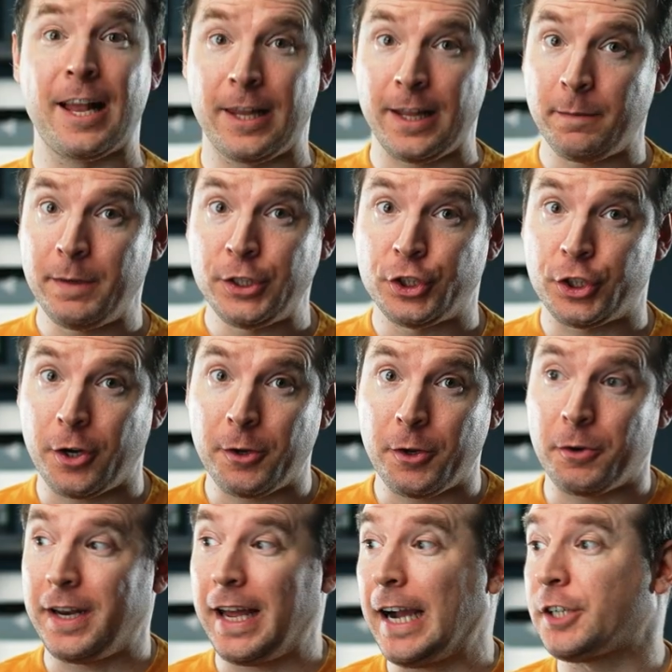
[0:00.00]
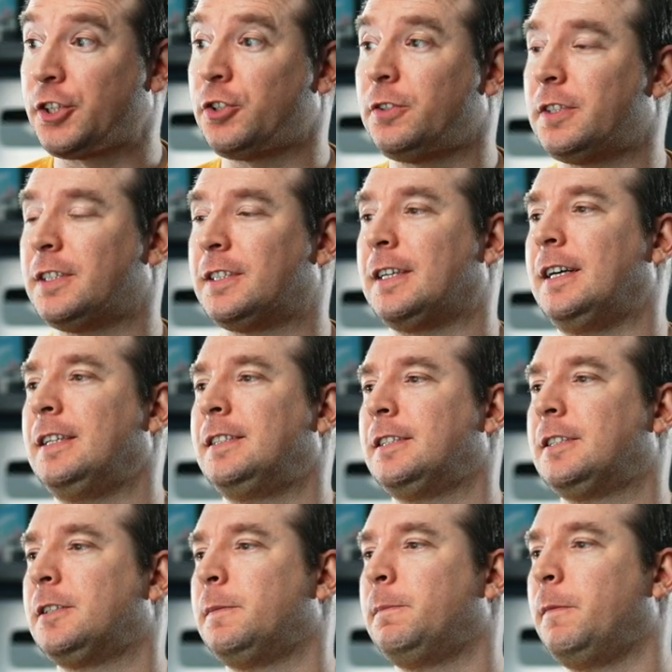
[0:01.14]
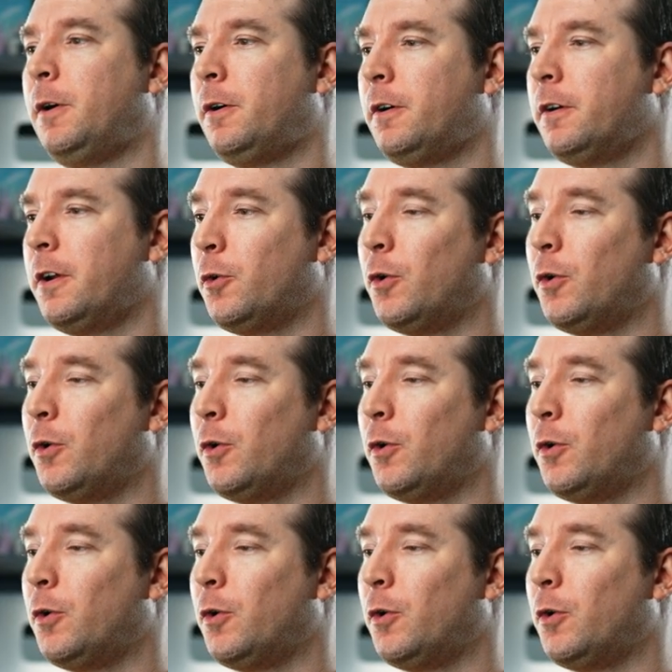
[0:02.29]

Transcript: Let me show you an actual design system on a